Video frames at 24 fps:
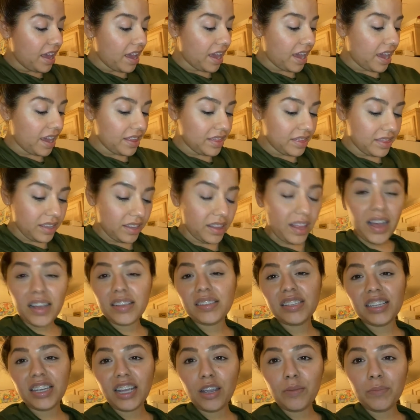And the
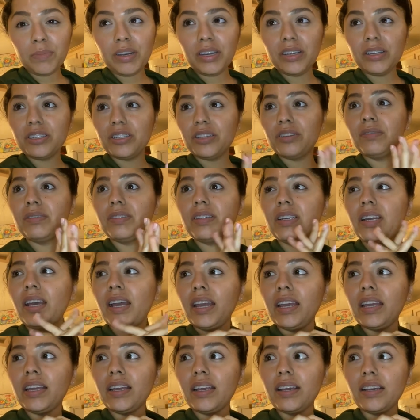last thing I'm going to do tonight,